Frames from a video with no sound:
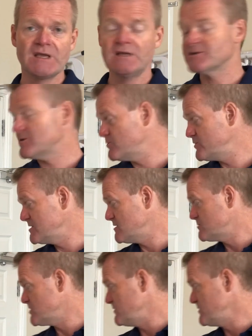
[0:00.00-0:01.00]
So the reason I'm
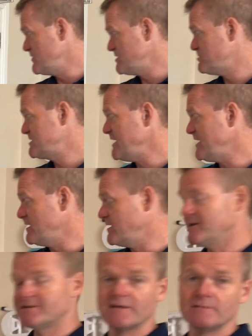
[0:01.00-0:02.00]
showing you this particular
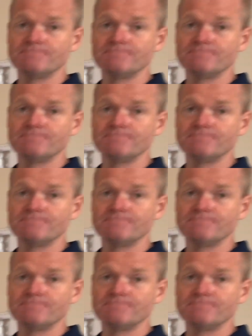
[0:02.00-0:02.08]
heater,